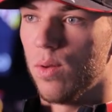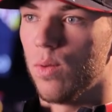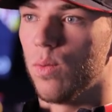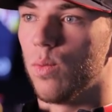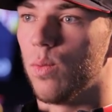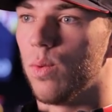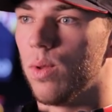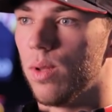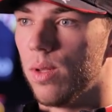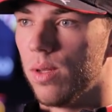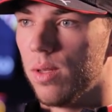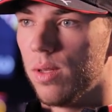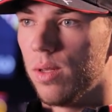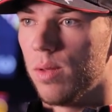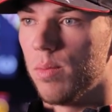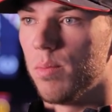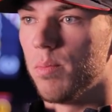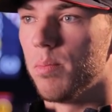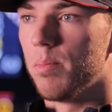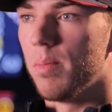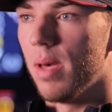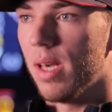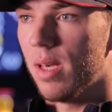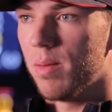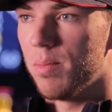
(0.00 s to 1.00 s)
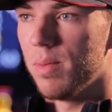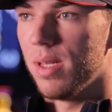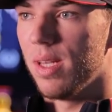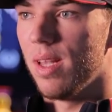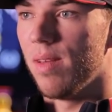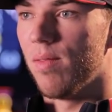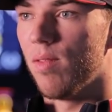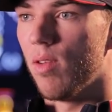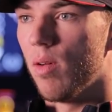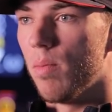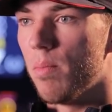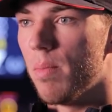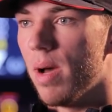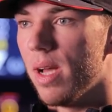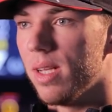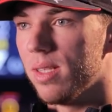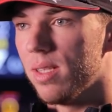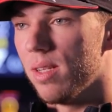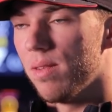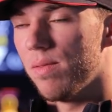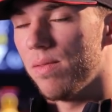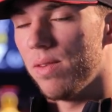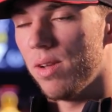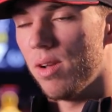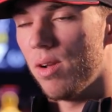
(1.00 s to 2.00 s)
will make me develop
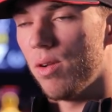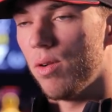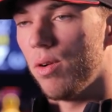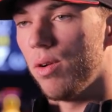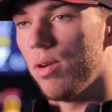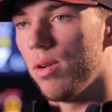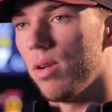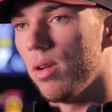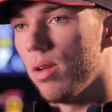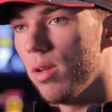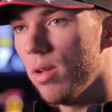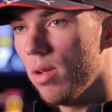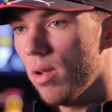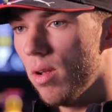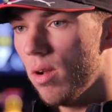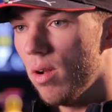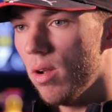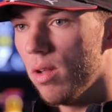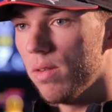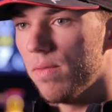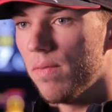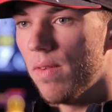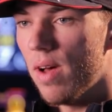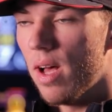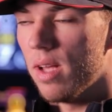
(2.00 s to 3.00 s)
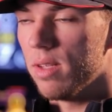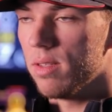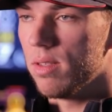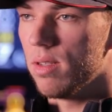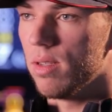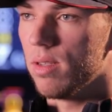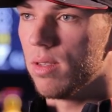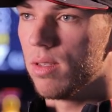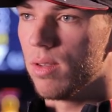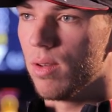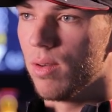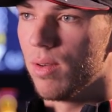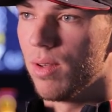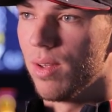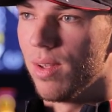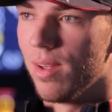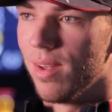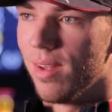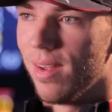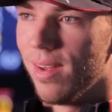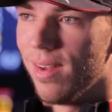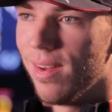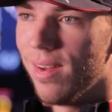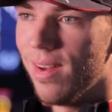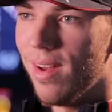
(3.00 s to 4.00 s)
myself and learn a lot faster. So
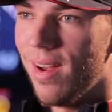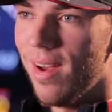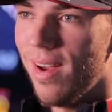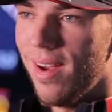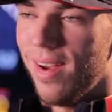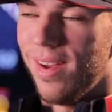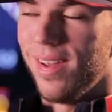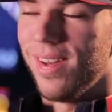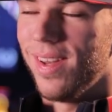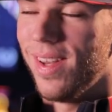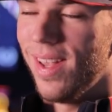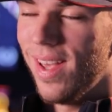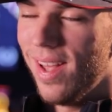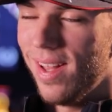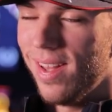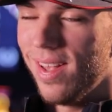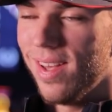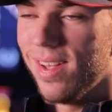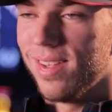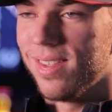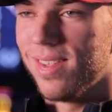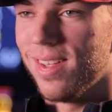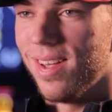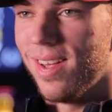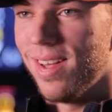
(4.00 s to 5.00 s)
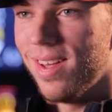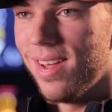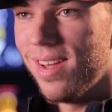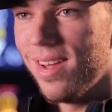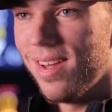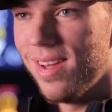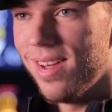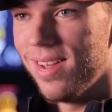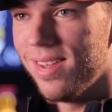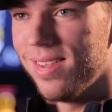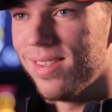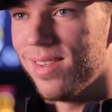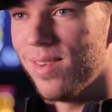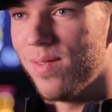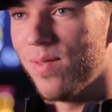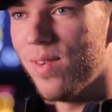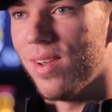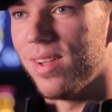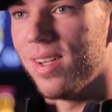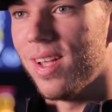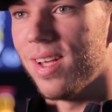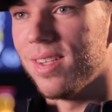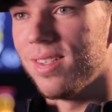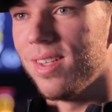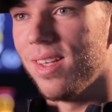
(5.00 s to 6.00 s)
in the end, it's a
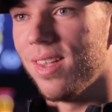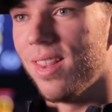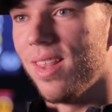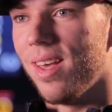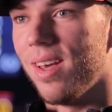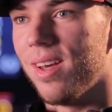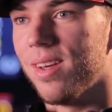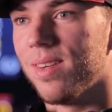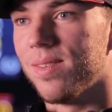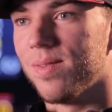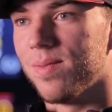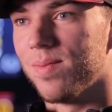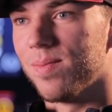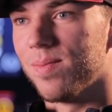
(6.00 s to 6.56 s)
fantastic thing.